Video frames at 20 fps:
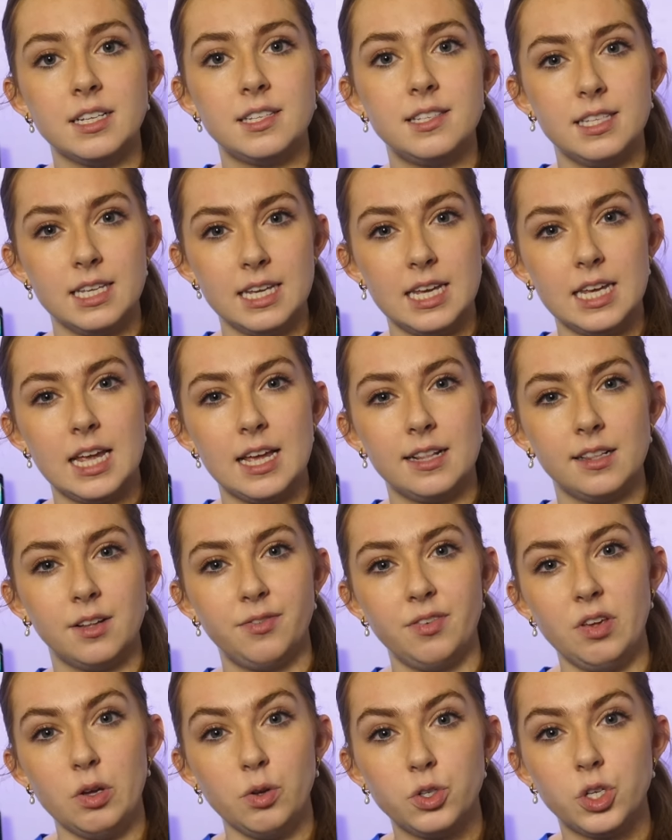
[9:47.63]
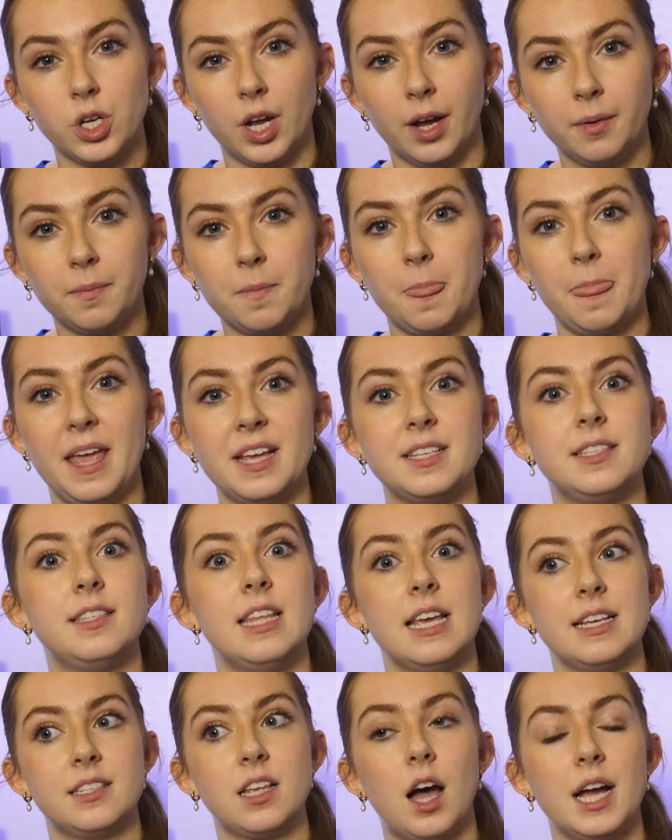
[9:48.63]
see in the future, is
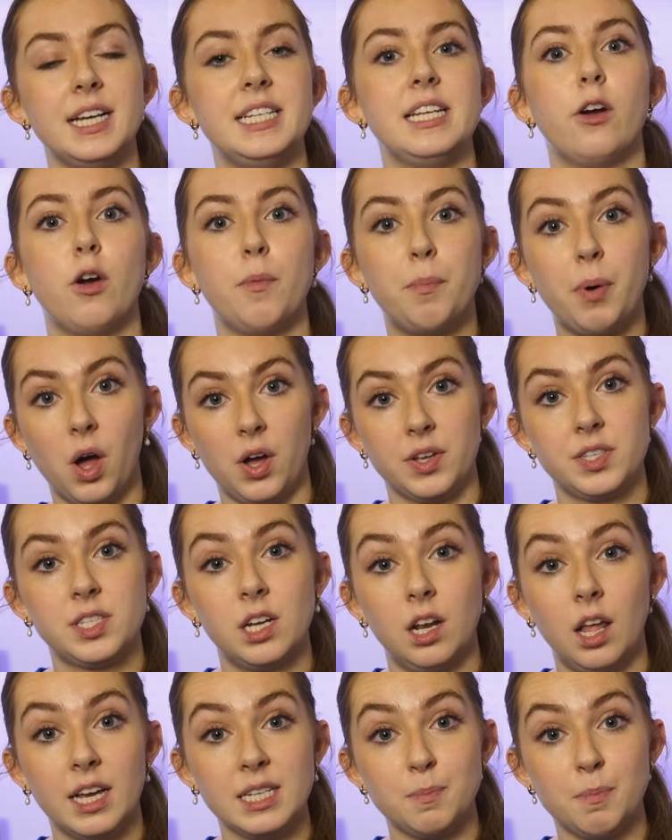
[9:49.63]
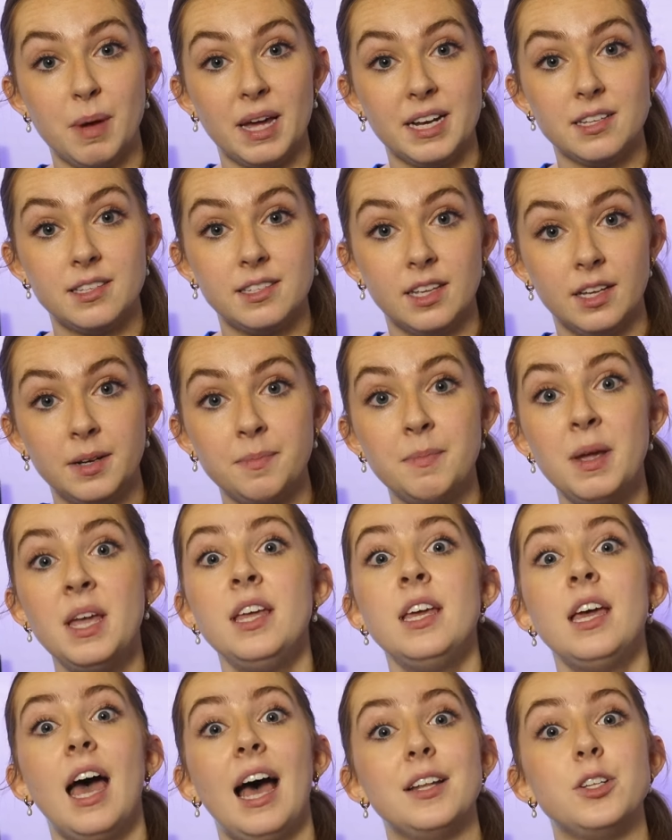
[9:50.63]
this idea of personalized medicine
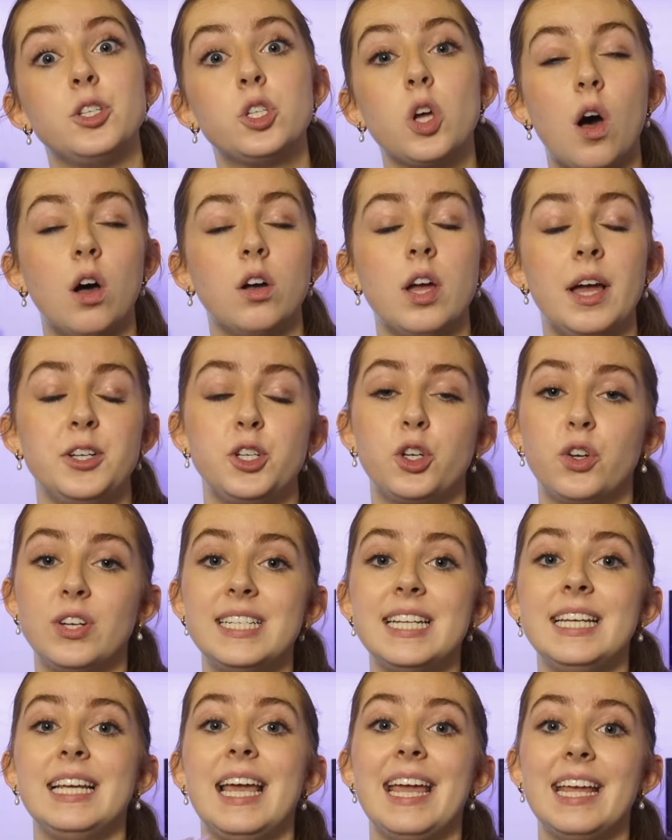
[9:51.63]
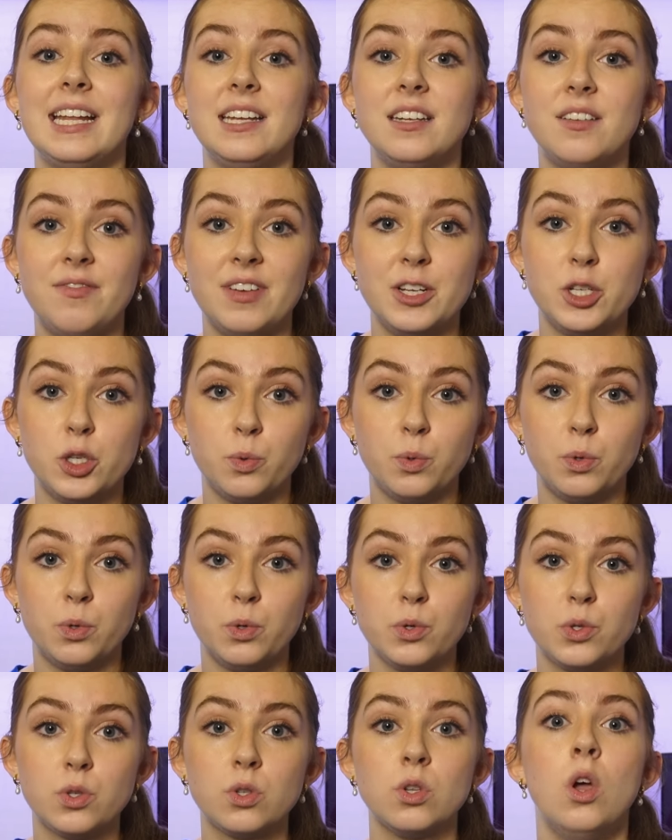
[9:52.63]
and treating
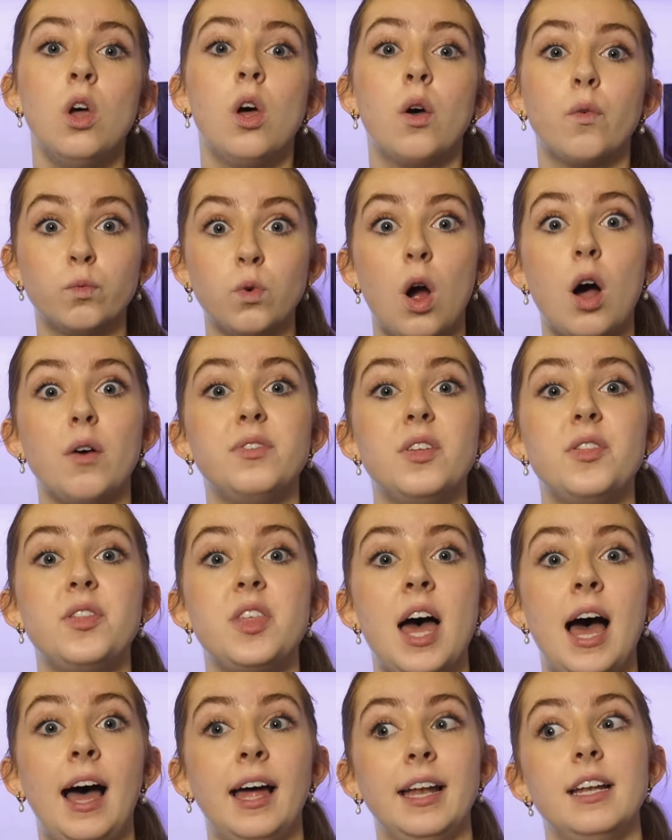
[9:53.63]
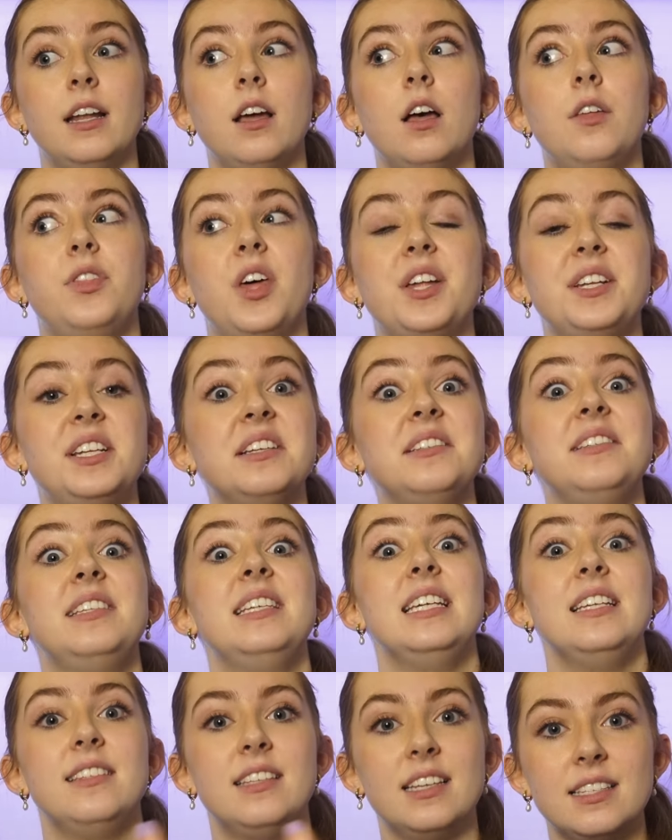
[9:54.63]
individuals rather than the
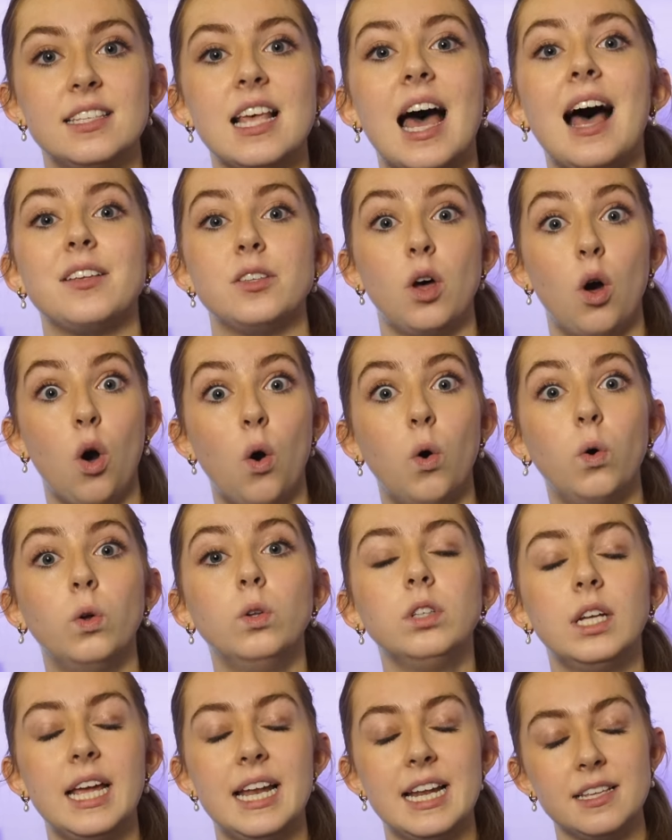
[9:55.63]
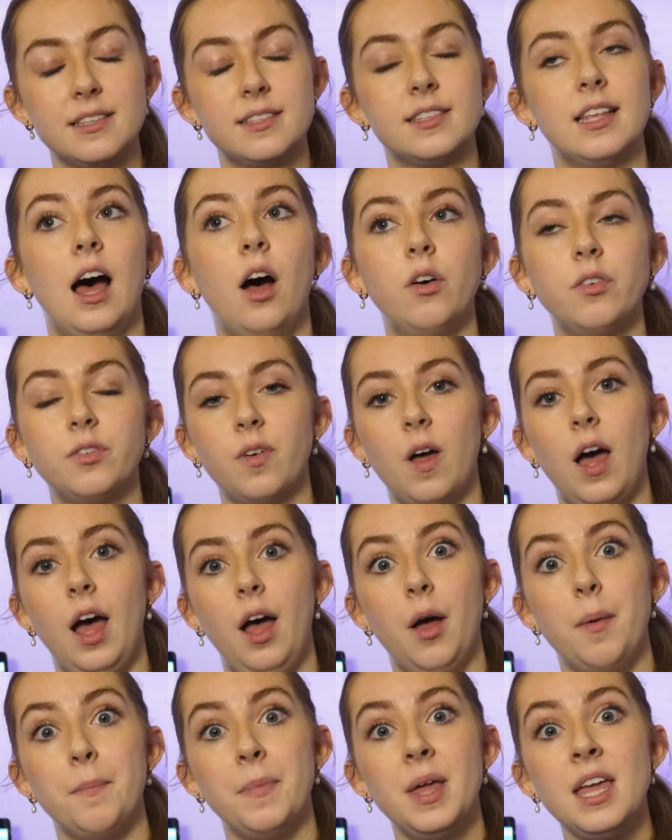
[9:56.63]
diseases as a whole in itself.
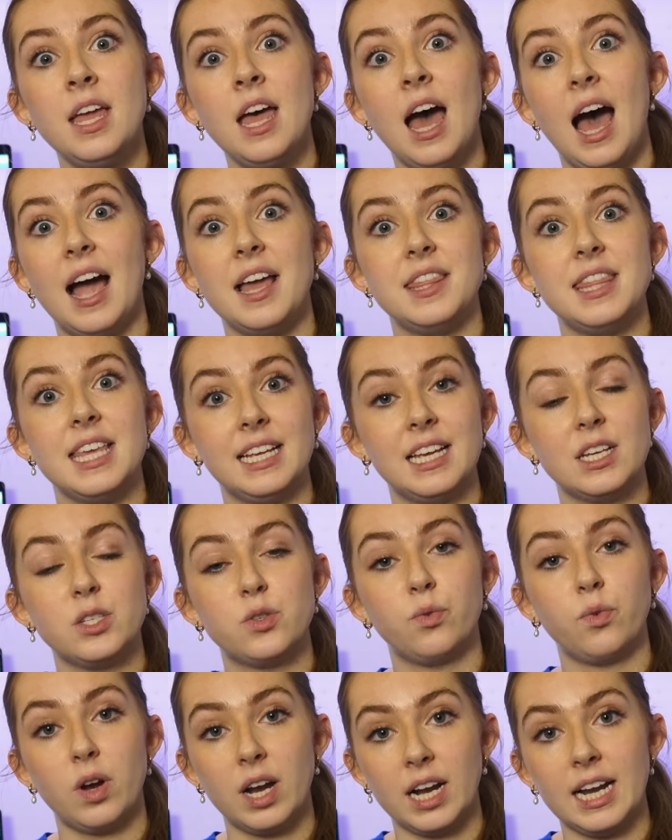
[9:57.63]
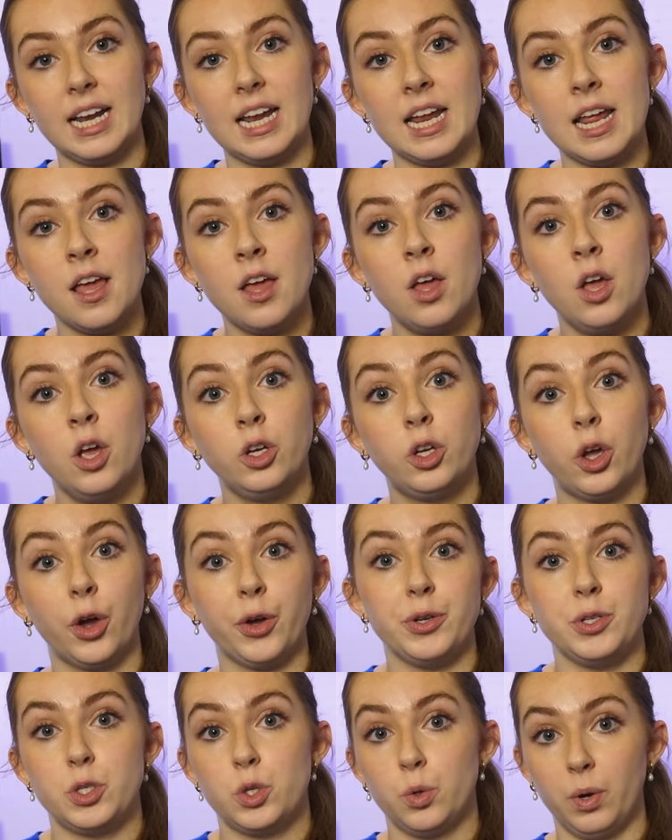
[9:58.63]
I think it's really
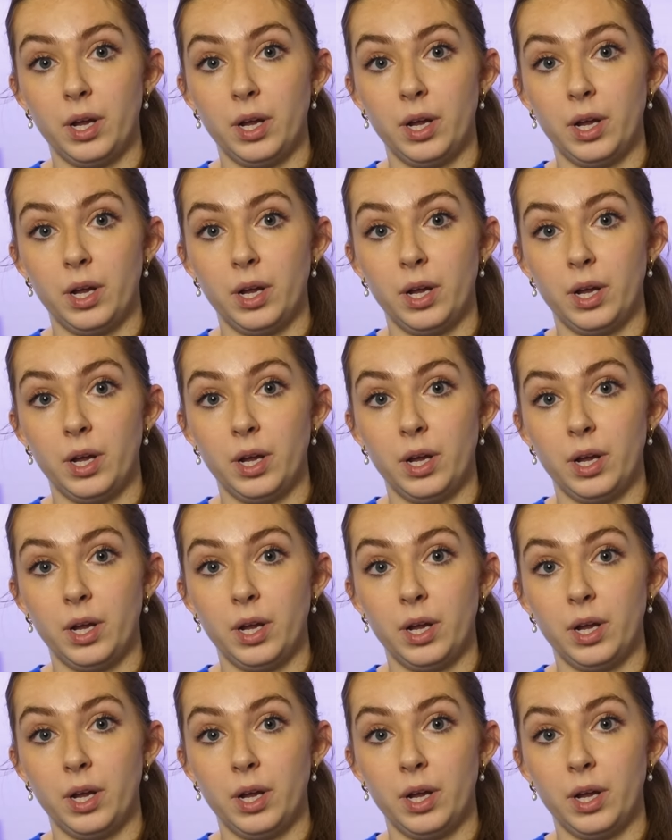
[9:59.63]
going to